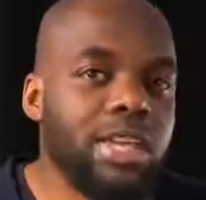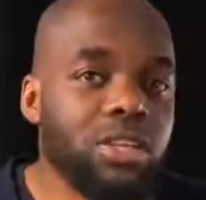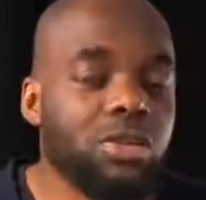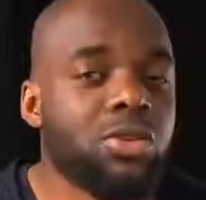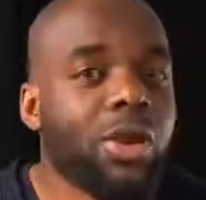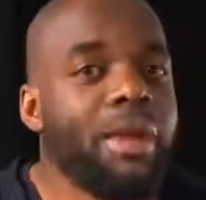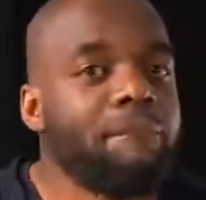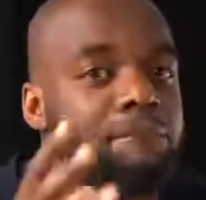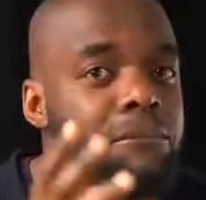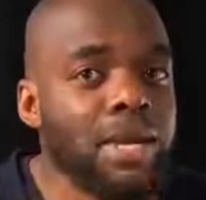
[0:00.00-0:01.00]
also a
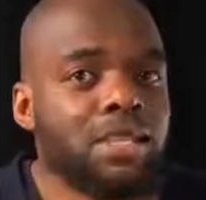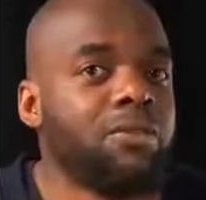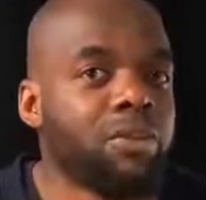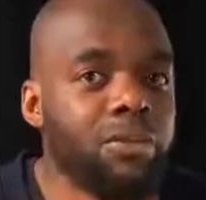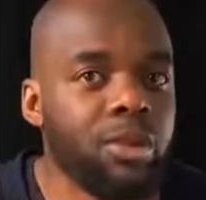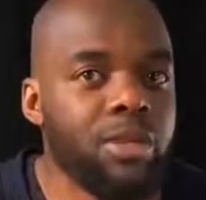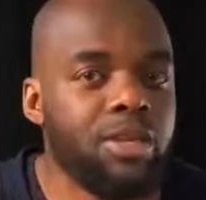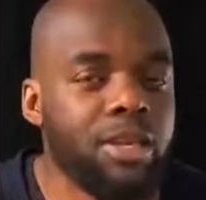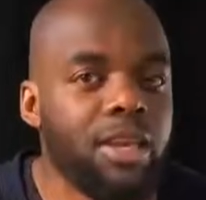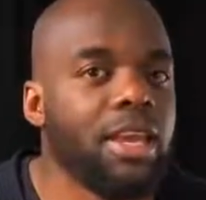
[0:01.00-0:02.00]
massive
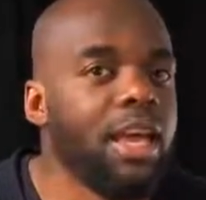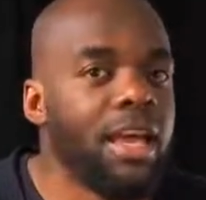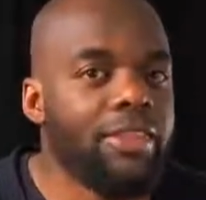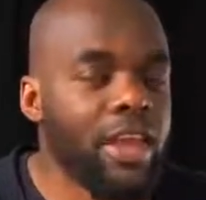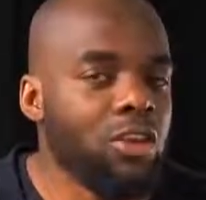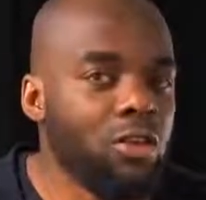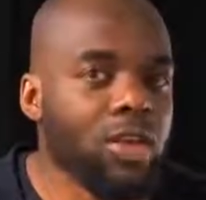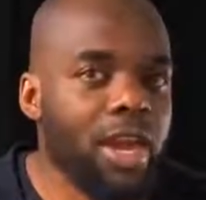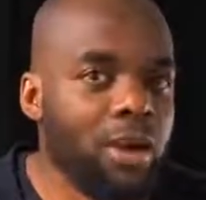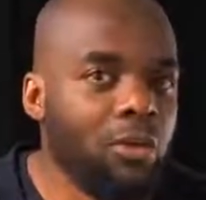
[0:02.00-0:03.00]
community that you
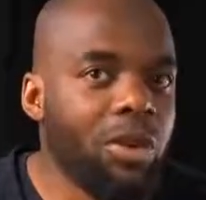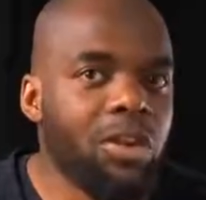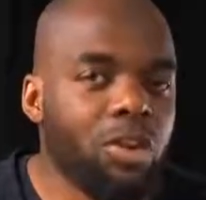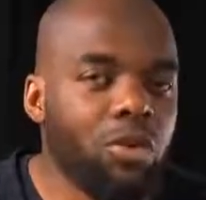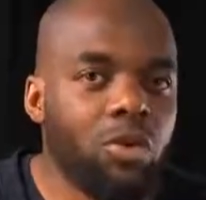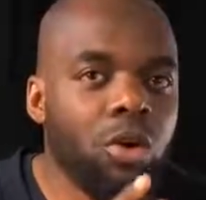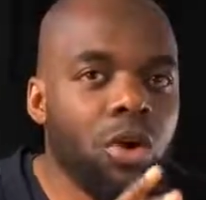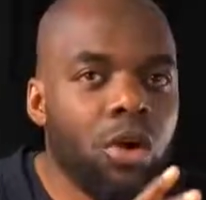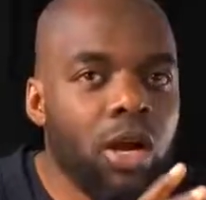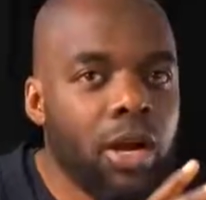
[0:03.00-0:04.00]
get when you
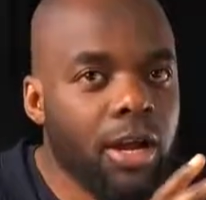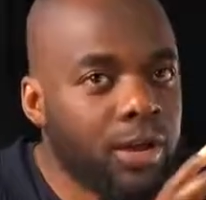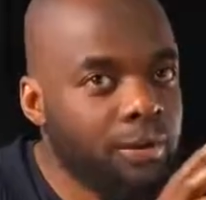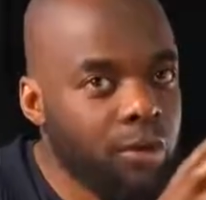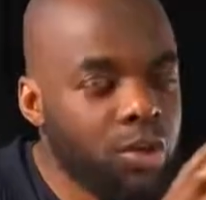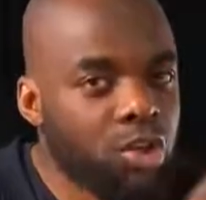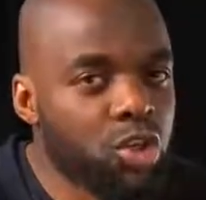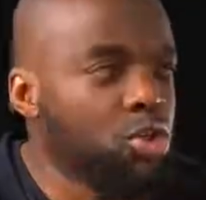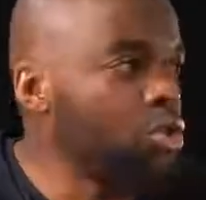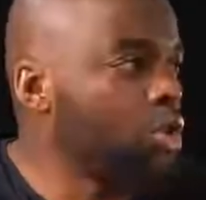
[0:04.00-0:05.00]

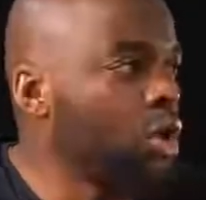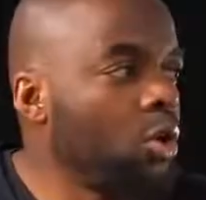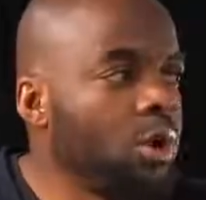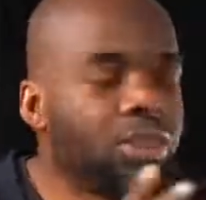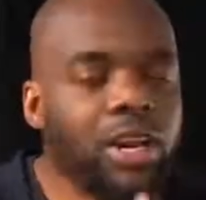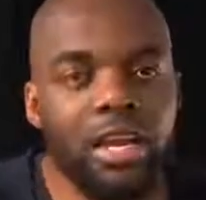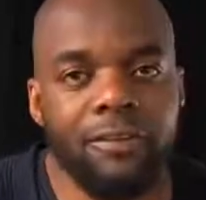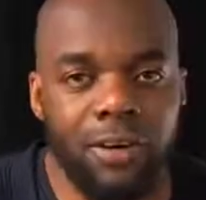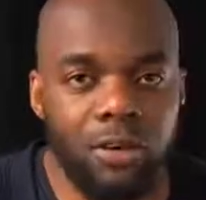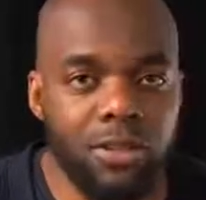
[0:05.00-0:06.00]
choose to go with
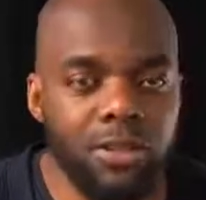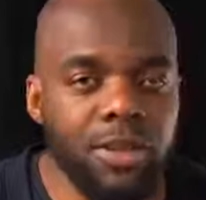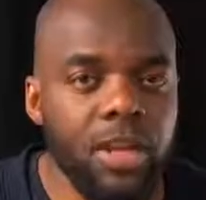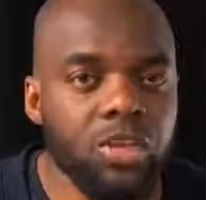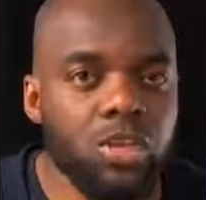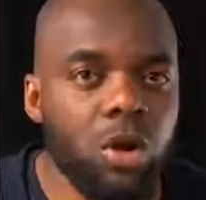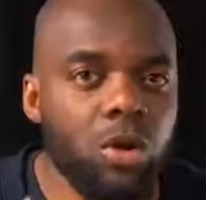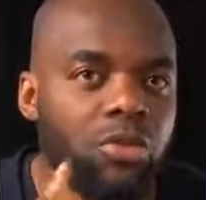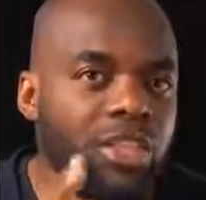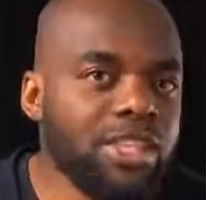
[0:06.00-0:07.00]
ClickFunnels.
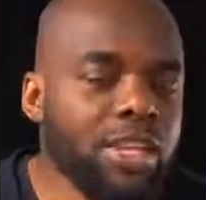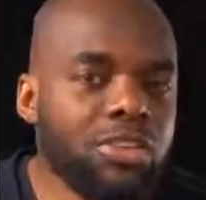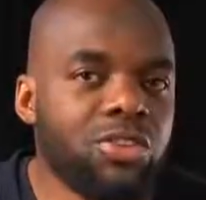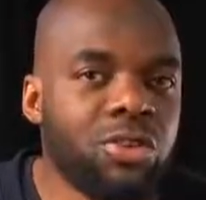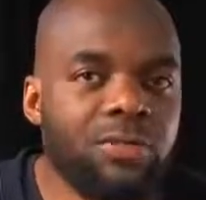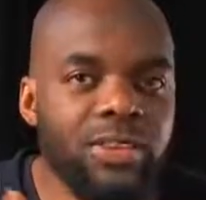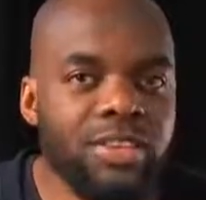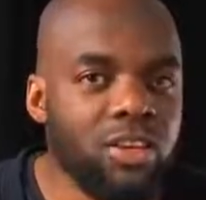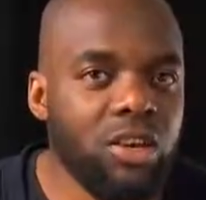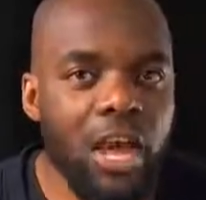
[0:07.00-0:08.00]
So these are the sort of things
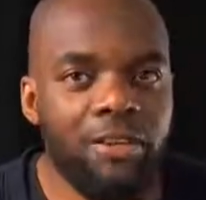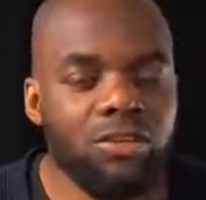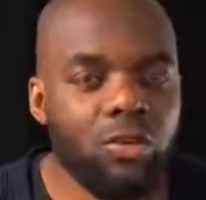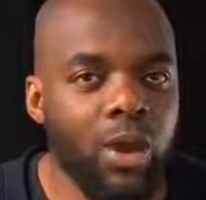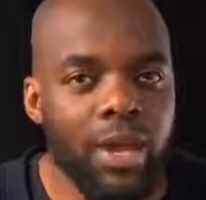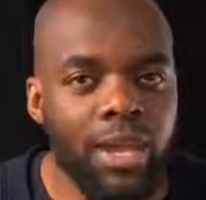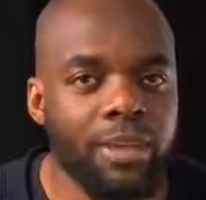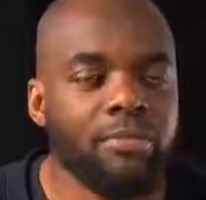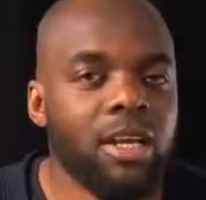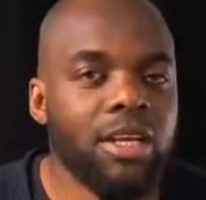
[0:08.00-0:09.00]
that you have to weigh
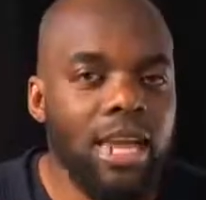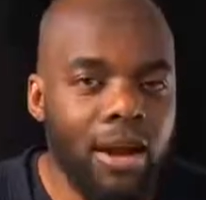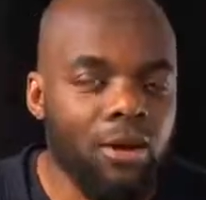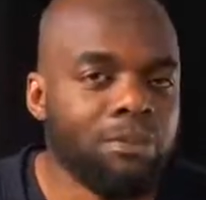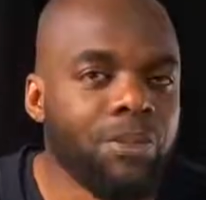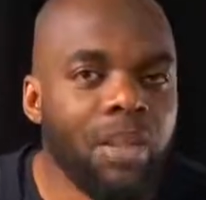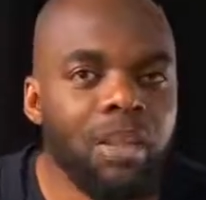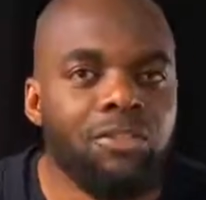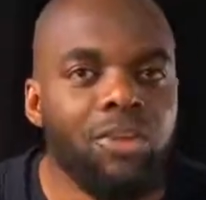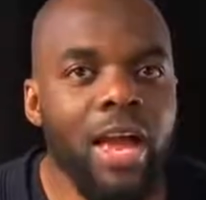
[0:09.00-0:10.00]
in. Now,
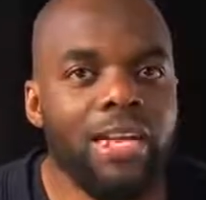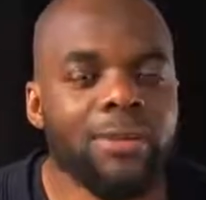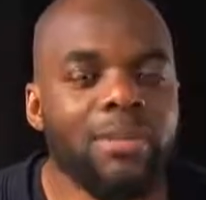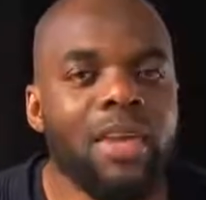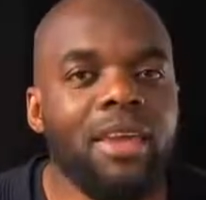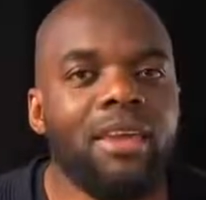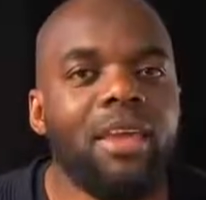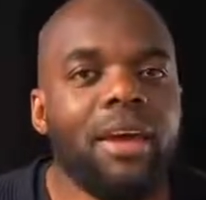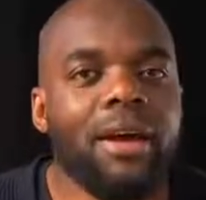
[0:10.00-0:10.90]
if you ask me